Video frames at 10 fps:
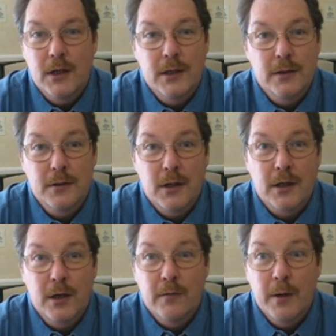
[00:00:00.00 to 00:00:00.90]
And I
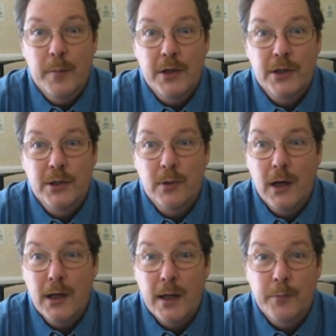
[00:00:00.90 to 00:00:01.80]
can't recommend you too
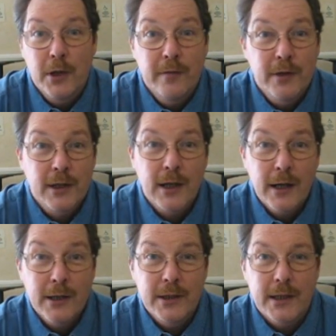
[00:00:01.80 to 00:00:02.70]
highly. I'm not even a
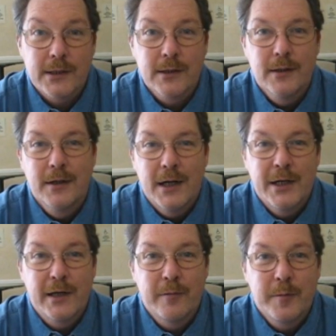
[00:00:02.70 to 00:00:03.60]
client yet, and
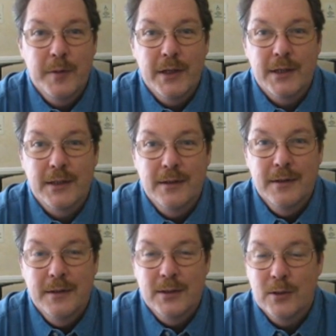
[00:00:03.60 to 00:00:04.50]
you're giving me this.
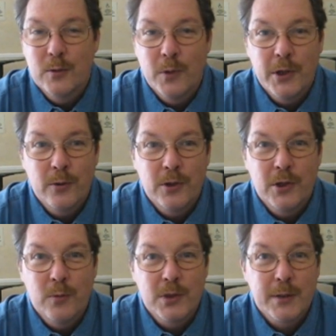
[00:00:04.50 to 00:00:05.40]
So what are you going to
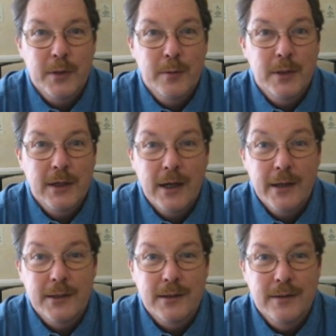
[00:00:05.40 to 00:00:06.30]
do once I become a
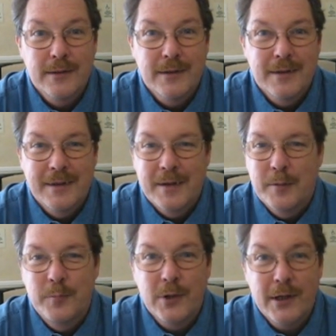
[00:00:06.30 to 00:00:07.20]
client?
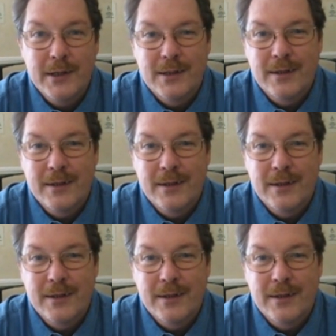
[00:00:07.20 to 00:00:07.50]
Brilliant.